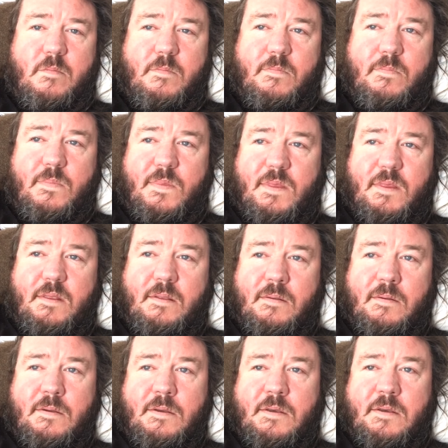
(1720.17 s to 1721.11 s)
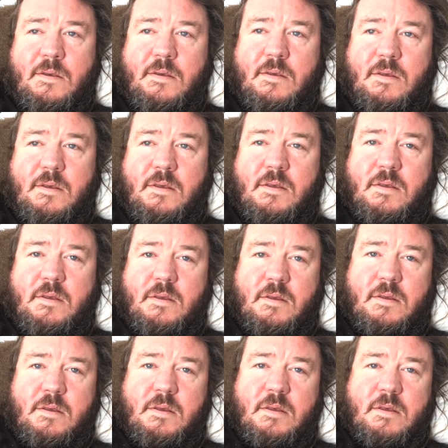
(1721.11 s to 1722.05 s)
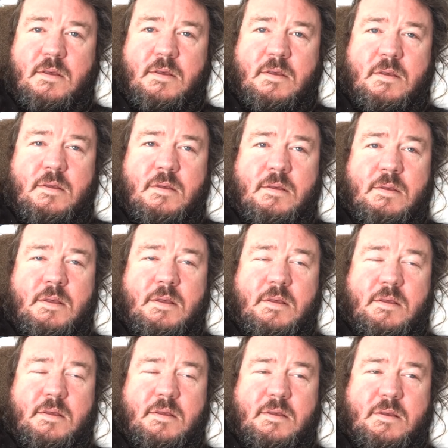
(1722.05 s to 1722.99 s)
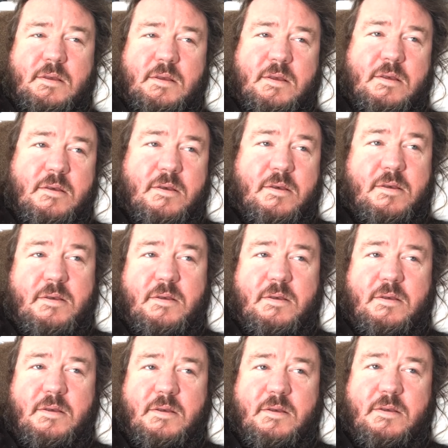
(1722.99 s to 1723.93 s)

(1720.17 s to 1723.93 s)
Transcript: (no one is talking)